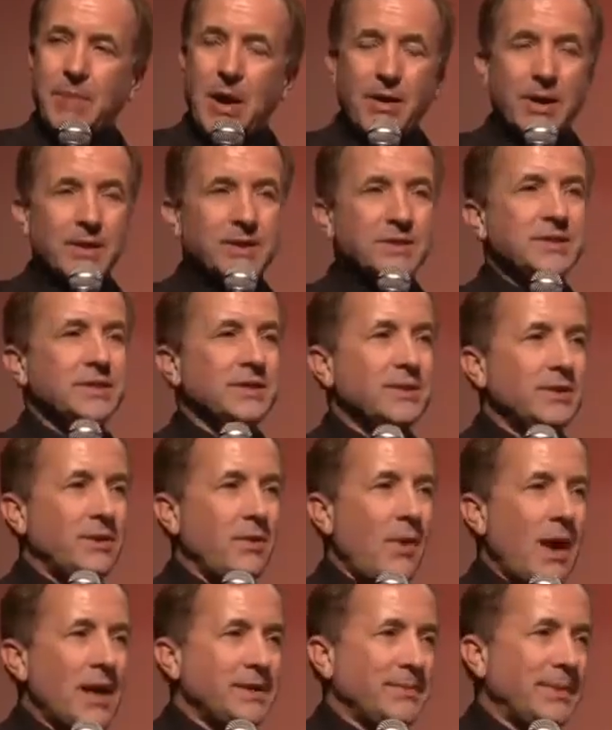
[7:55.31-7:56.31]
components
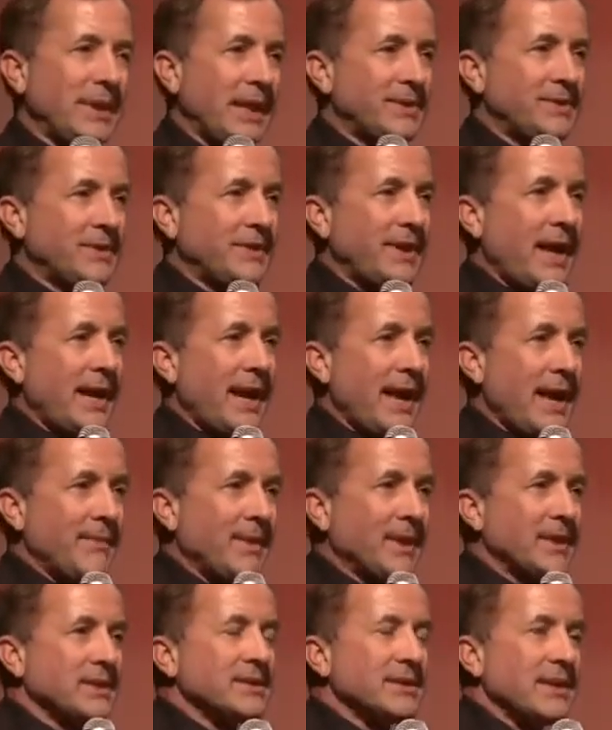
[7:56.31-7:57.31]
to quantum
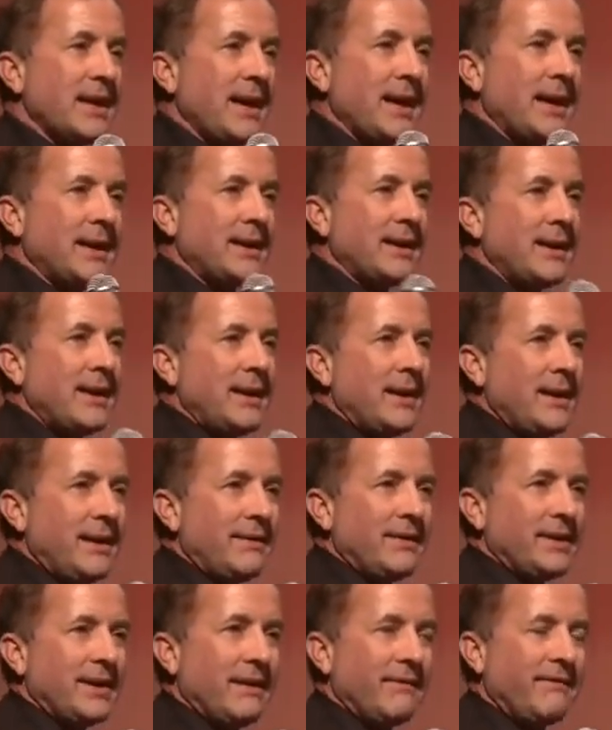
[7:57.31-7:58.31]
electrodynamics and
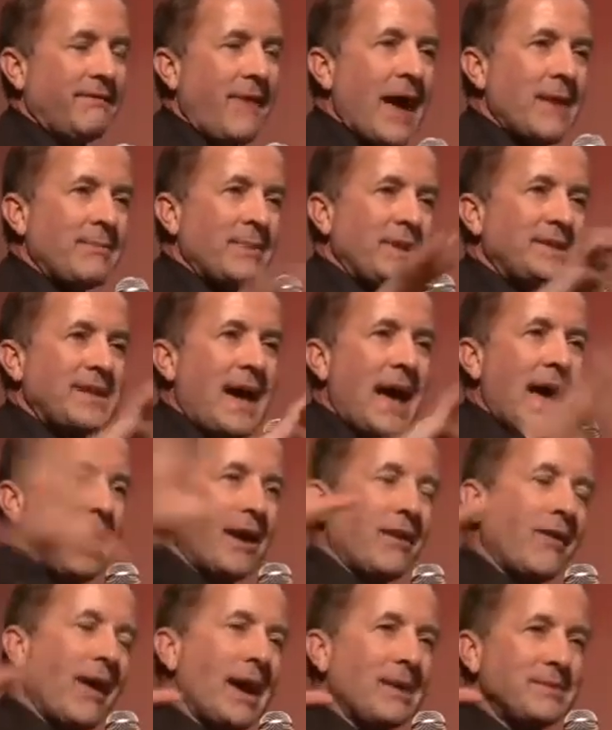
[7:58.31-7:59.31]
Feynman
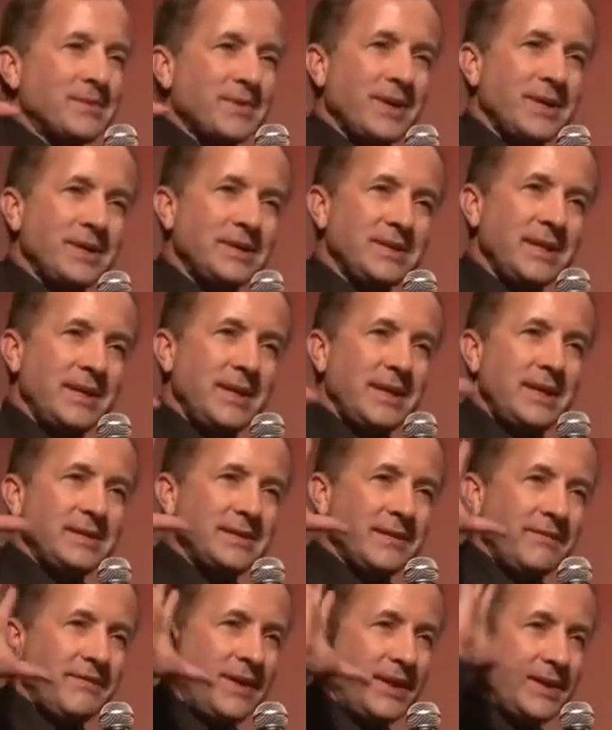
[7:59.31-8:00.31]
diagrams, where he
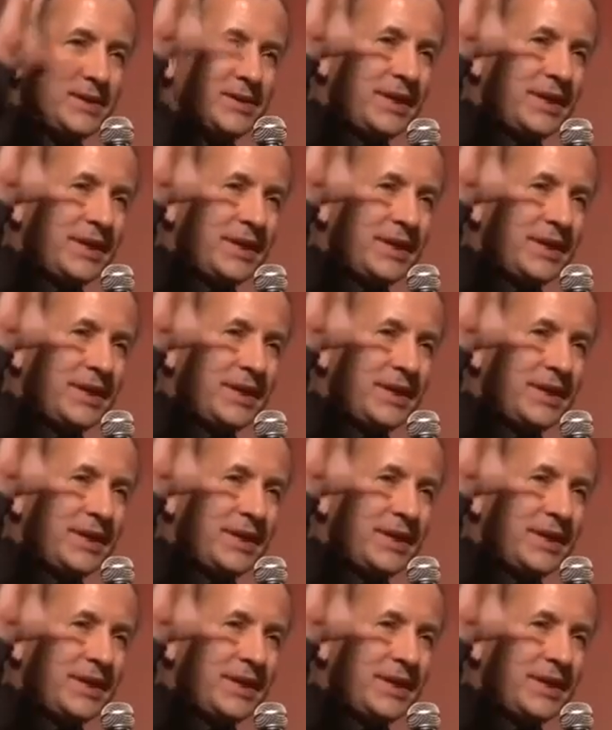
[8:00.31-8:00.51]
sees a